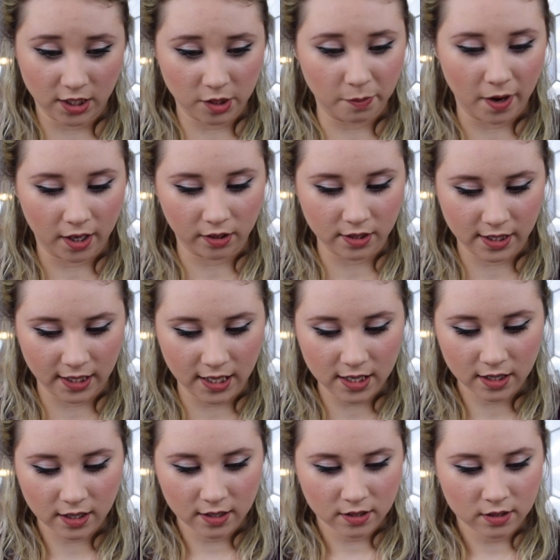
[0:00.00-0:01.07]
has sparkles in
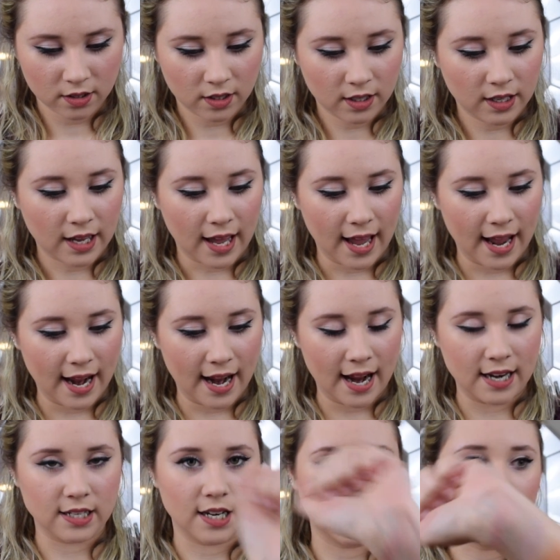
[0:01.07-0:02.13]
it.
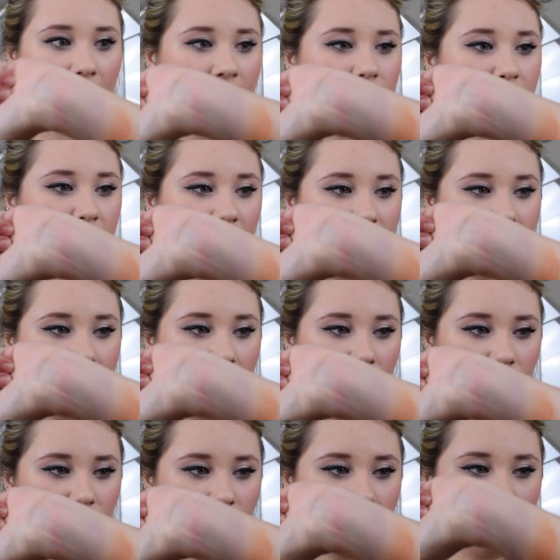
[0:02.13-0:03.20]
And it kind of blended
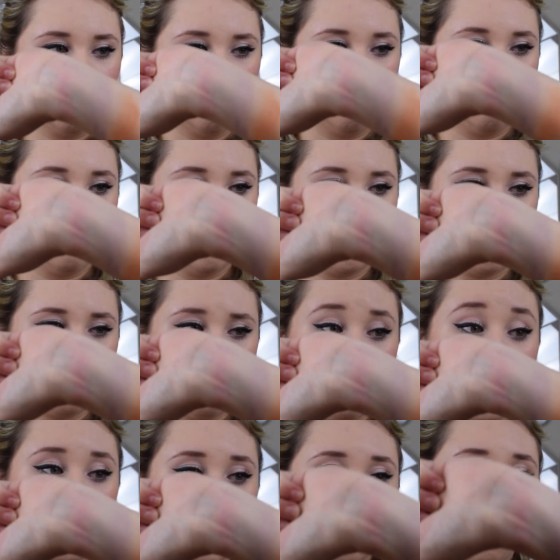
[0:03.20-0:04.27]
out
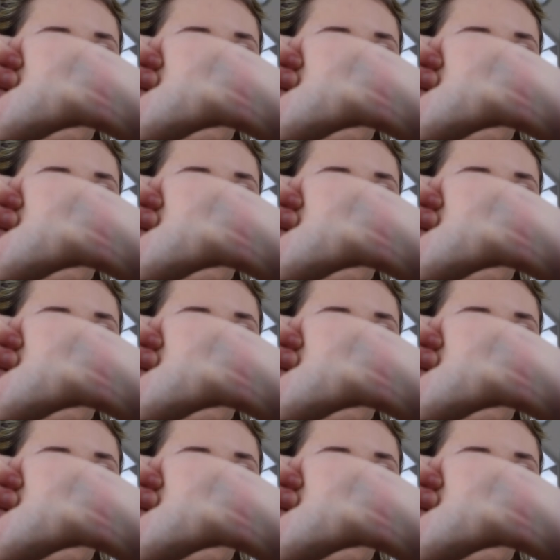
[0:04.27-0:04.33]
really